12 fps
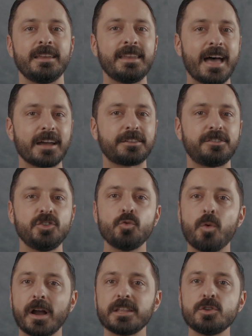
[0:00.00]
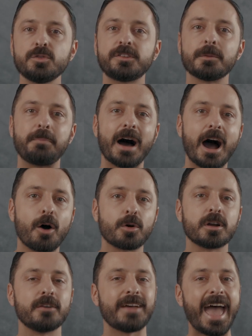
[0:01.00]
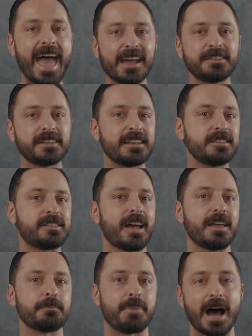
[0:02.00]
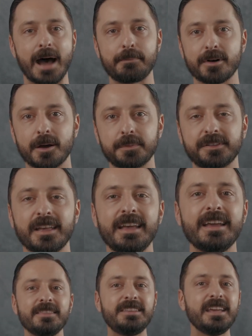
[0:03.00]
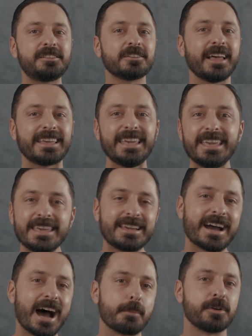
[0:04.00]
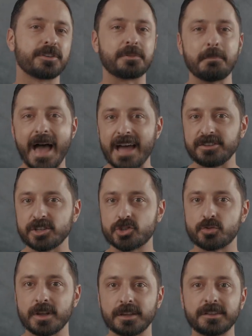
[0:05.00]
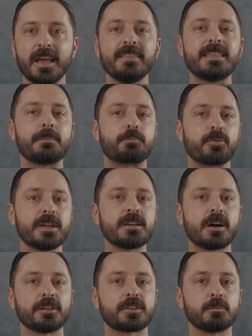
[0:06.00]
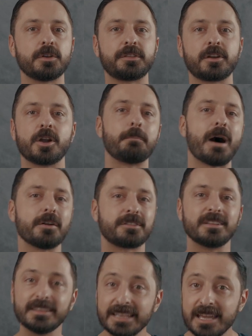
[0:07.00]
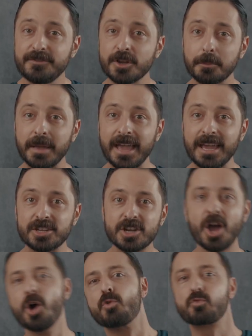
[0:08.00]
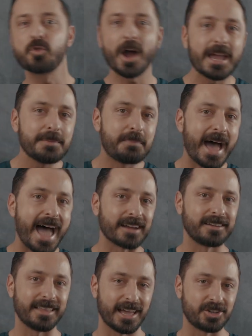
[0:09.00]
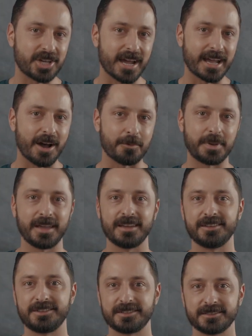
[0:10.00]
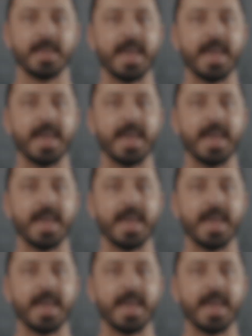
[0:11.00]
Next, you want to use the power of exit intent pop-ups. These are like e-commerce magic tricks that bring customers that are about to leave your page right back to that checkout page.